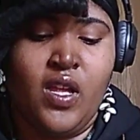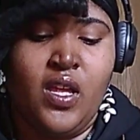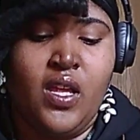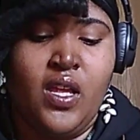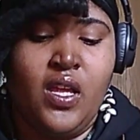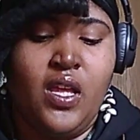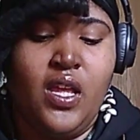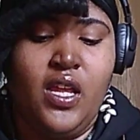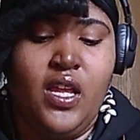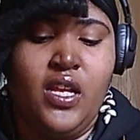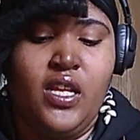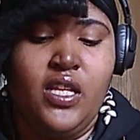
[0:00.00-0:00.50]

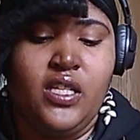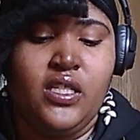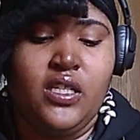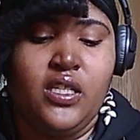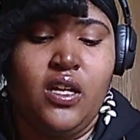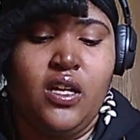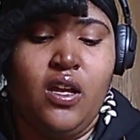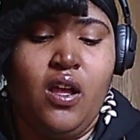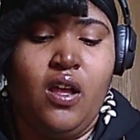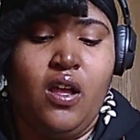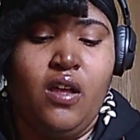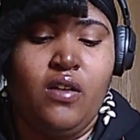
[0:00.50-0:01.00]
And this could
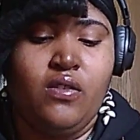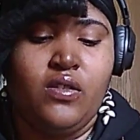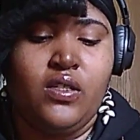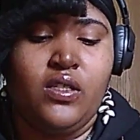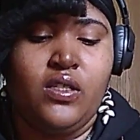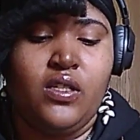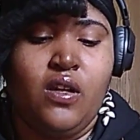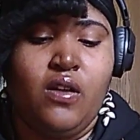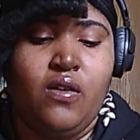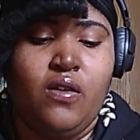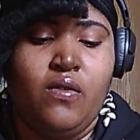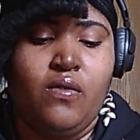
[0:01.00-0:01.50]

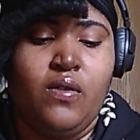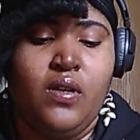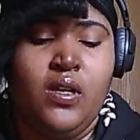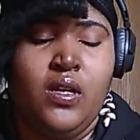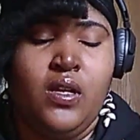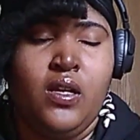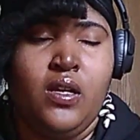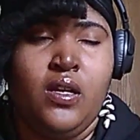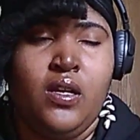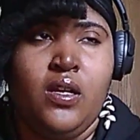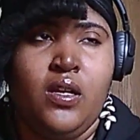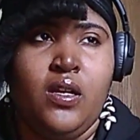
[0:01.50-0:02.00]
also,
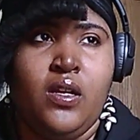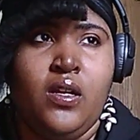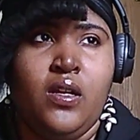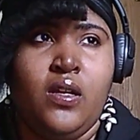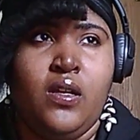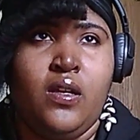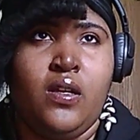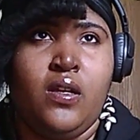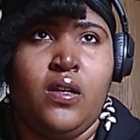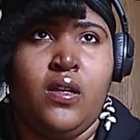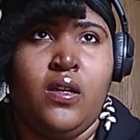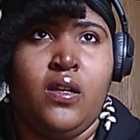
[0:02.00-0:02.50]

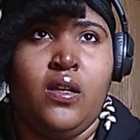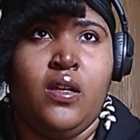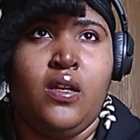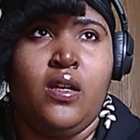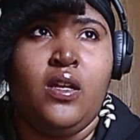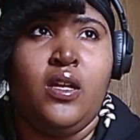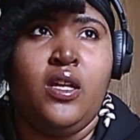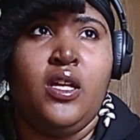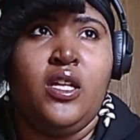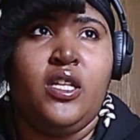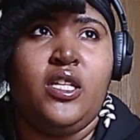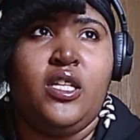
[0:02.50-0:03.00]

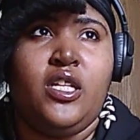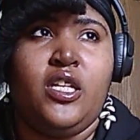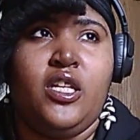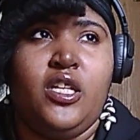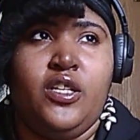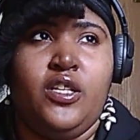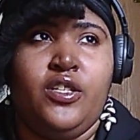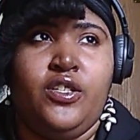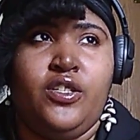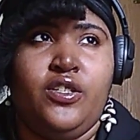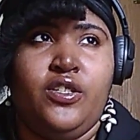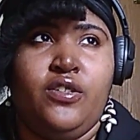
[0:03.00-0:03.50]
the
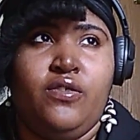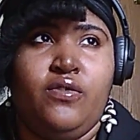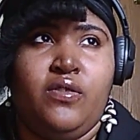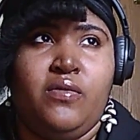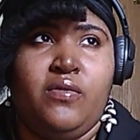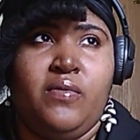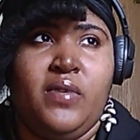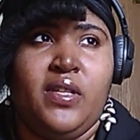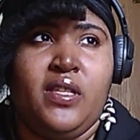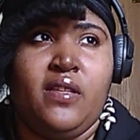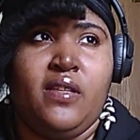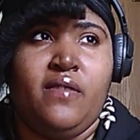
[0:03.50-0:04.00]
issues
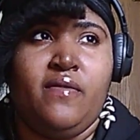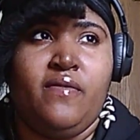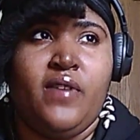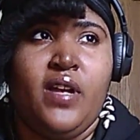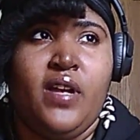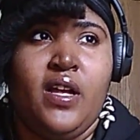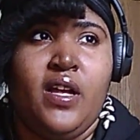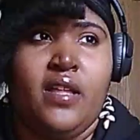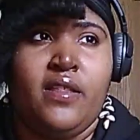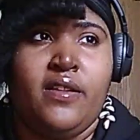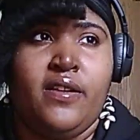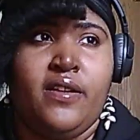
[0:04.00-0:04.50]
with the
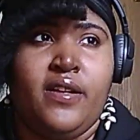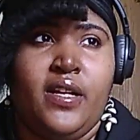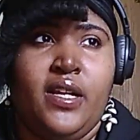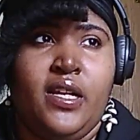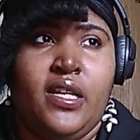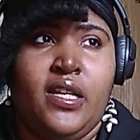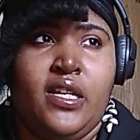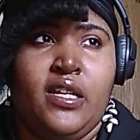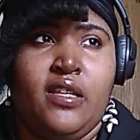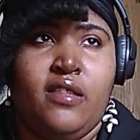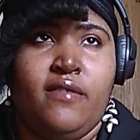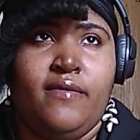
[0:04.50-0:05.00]
father in
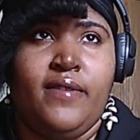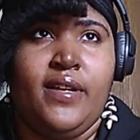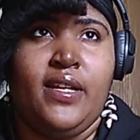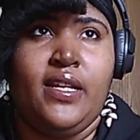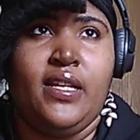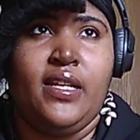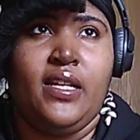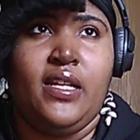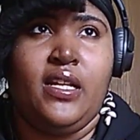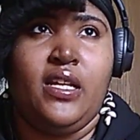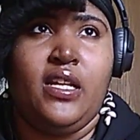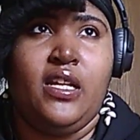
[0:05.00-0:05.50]
the
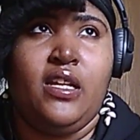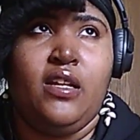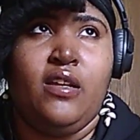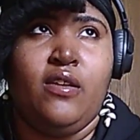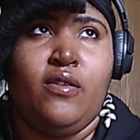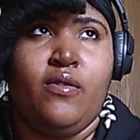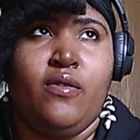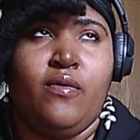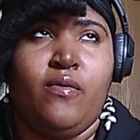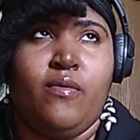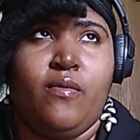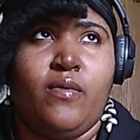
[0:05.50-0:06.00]
3D
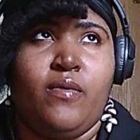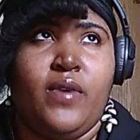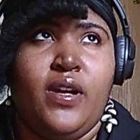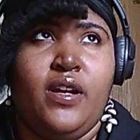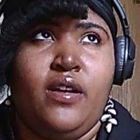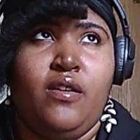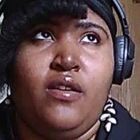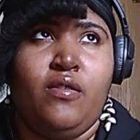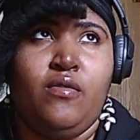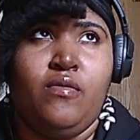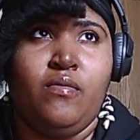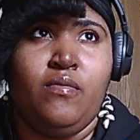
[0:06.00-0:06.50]

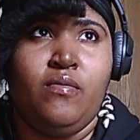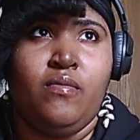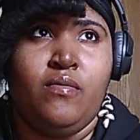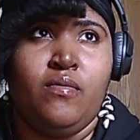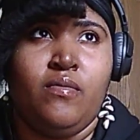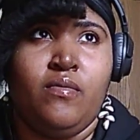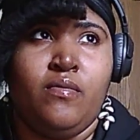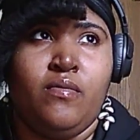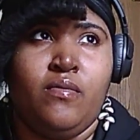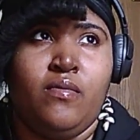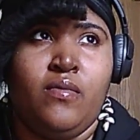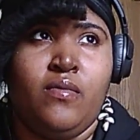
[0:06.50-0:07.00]
realm,
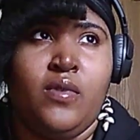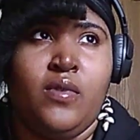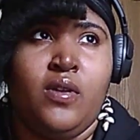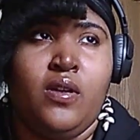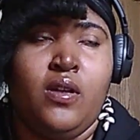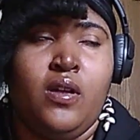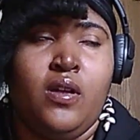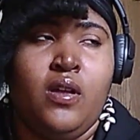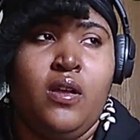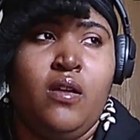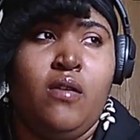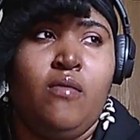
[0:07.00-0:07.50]

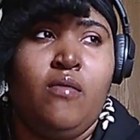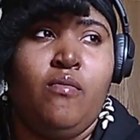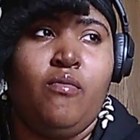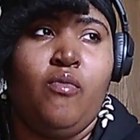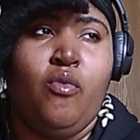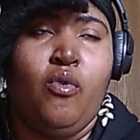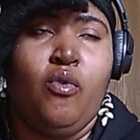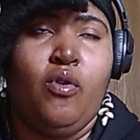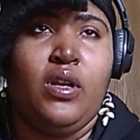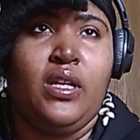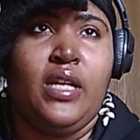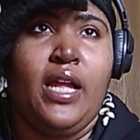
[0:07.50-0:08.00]

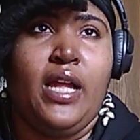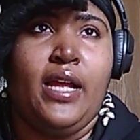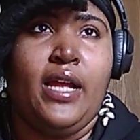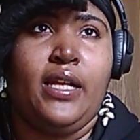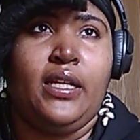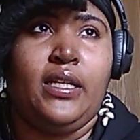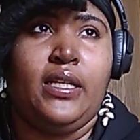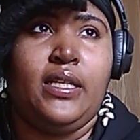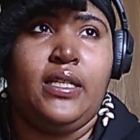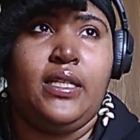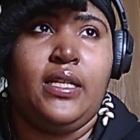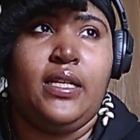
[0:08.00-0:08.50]
more
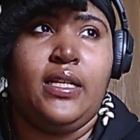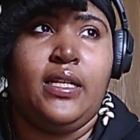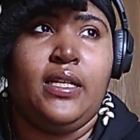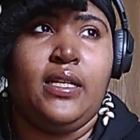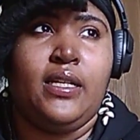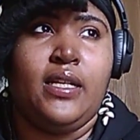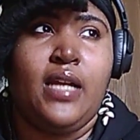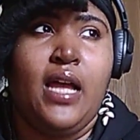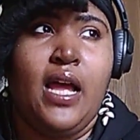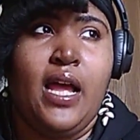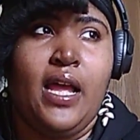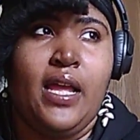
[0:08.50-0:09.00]
likely than
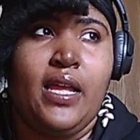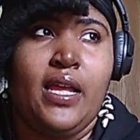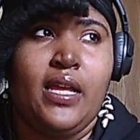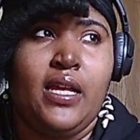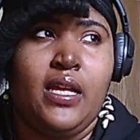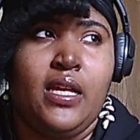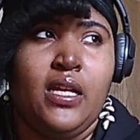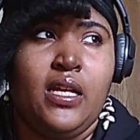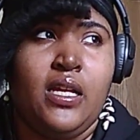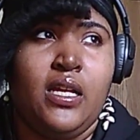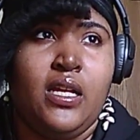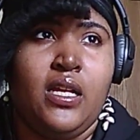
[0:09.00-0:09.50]
not,
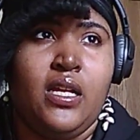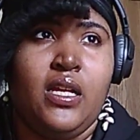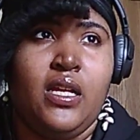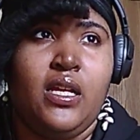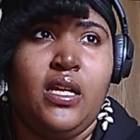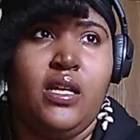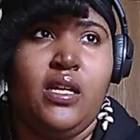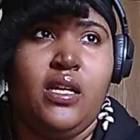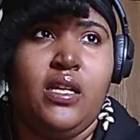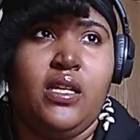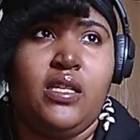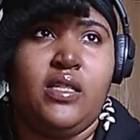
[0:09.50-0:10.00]

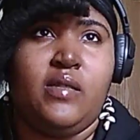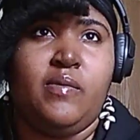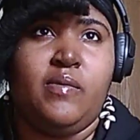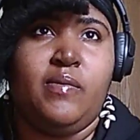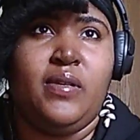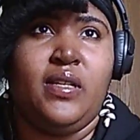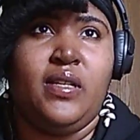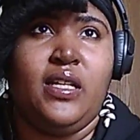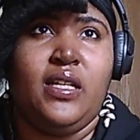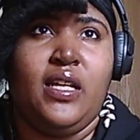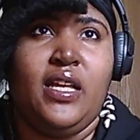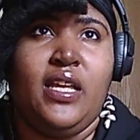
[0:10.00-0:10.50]
is
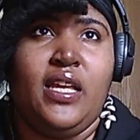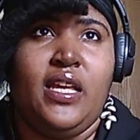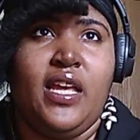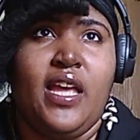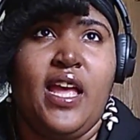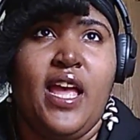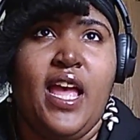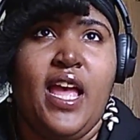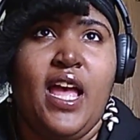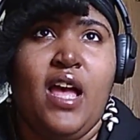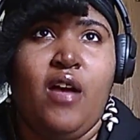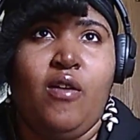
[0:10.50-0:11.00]
playing
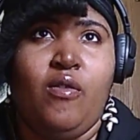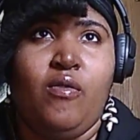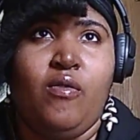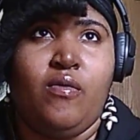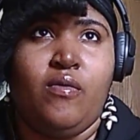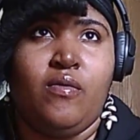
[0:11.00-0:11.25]
out